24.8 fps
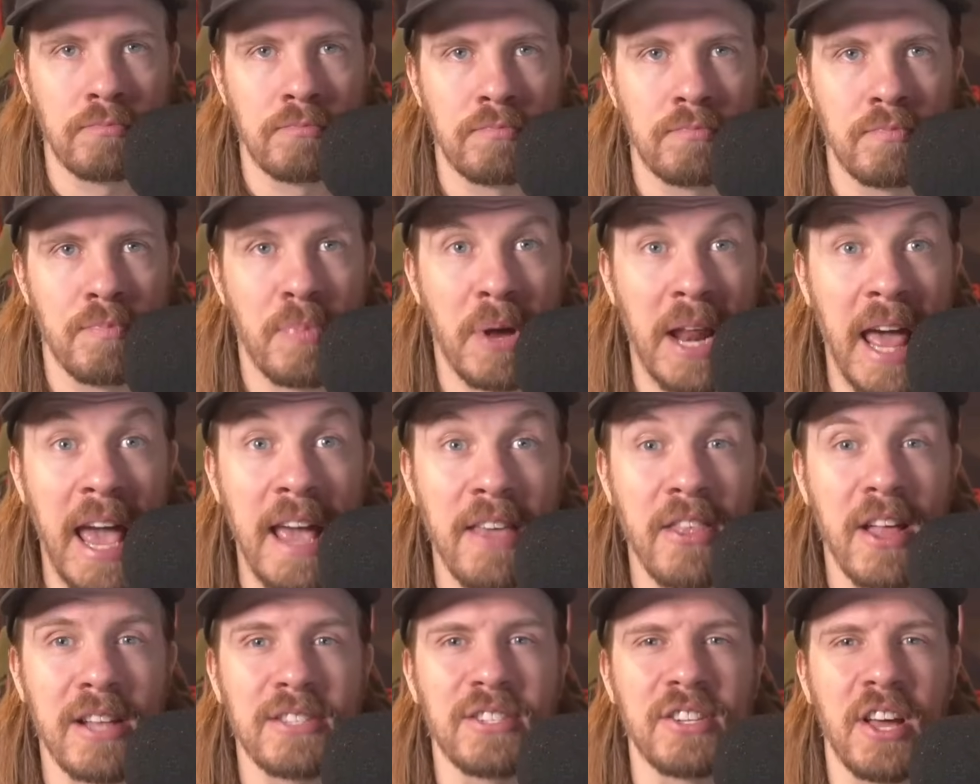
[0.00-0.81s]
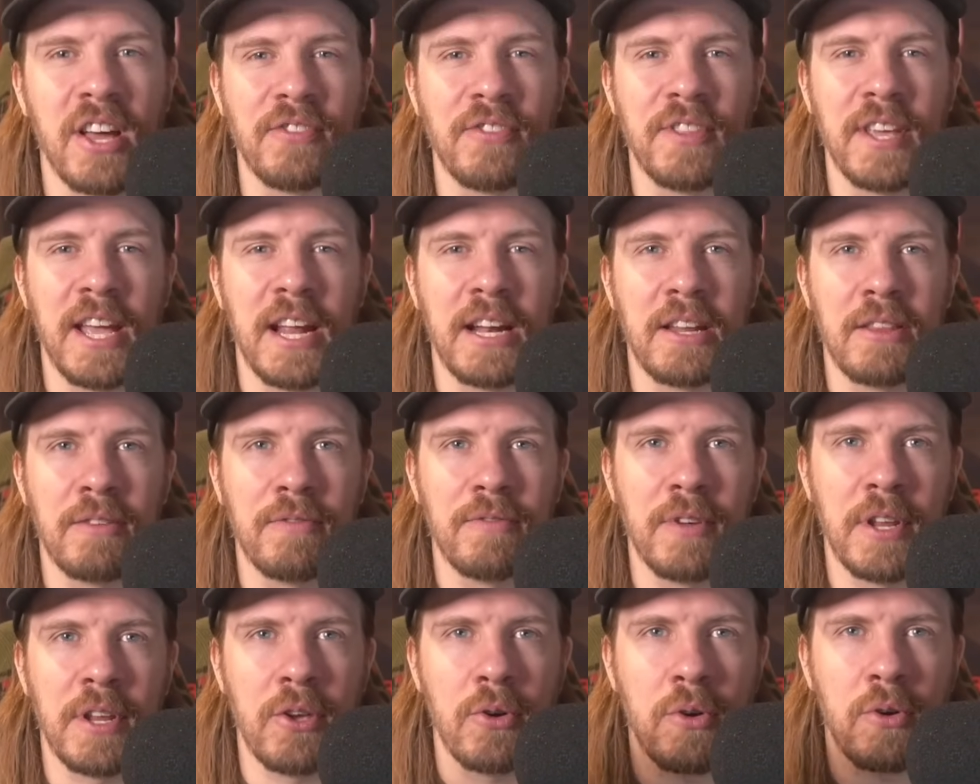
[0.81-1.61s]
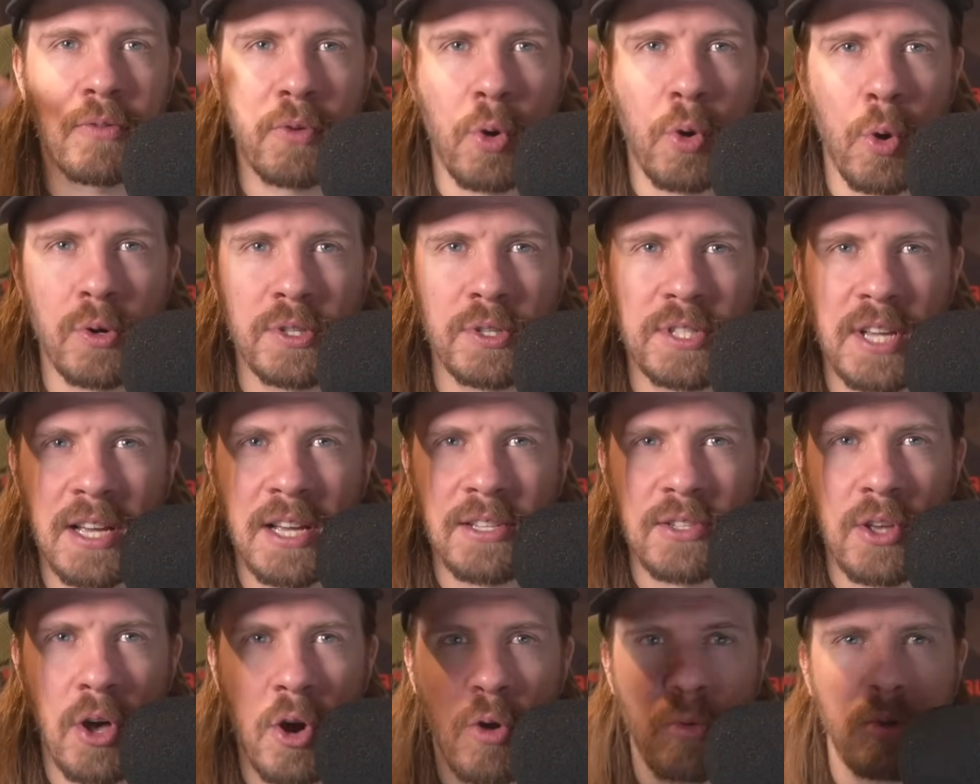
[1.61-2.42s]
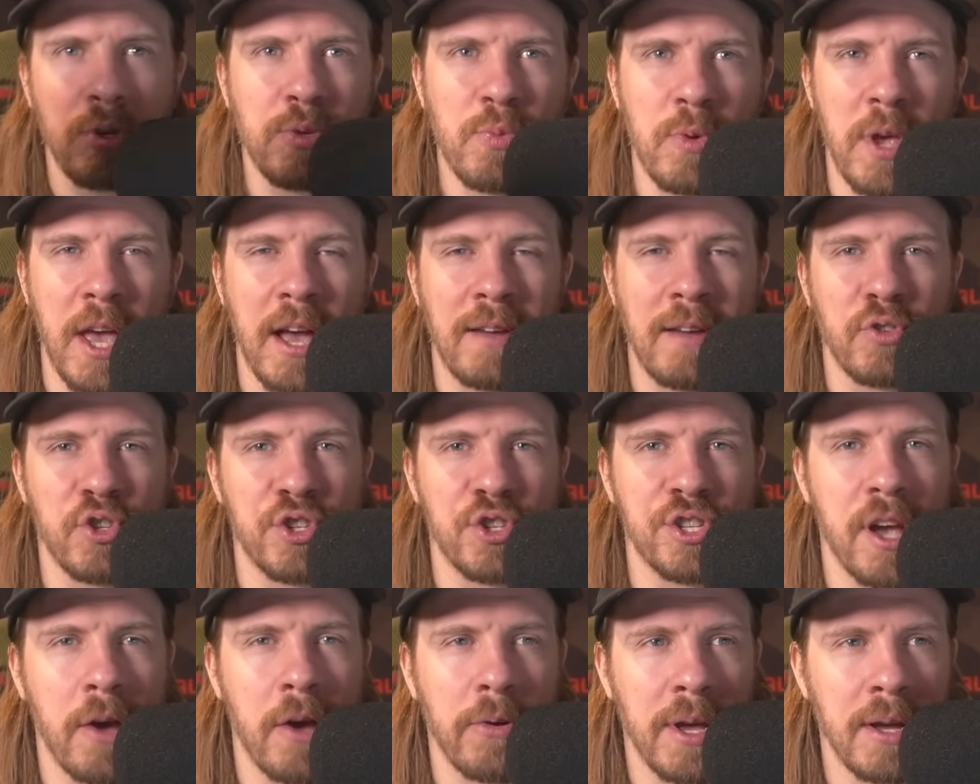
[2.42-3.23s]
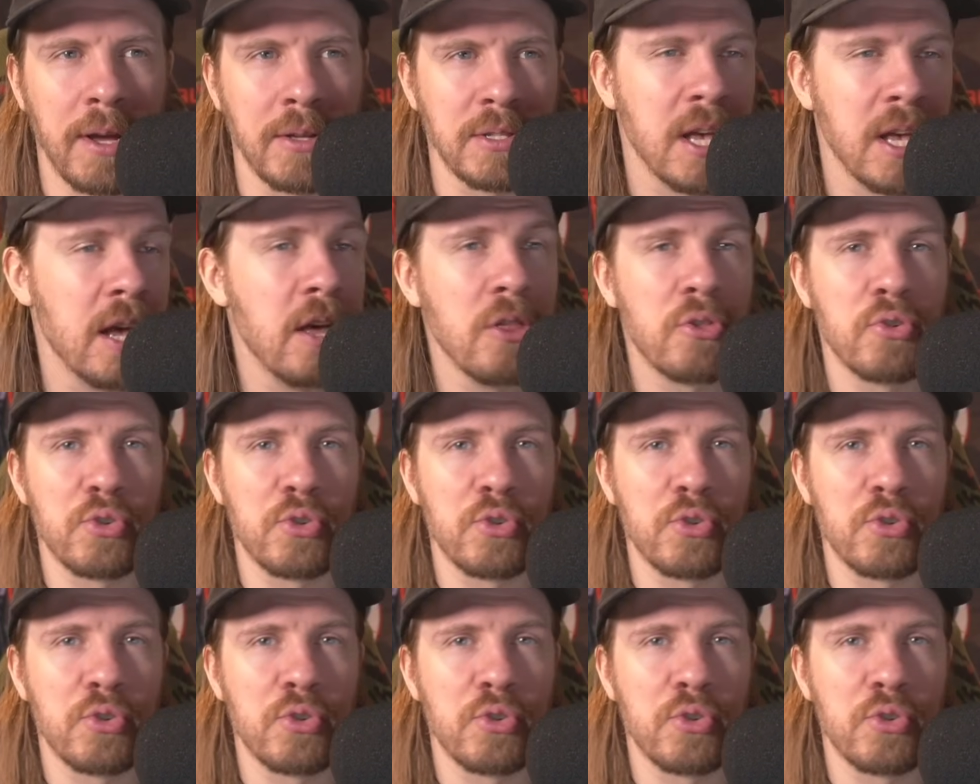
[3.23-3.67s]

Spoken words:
But hey, that's not the end of the video. Of course, as always, we have shout-outs.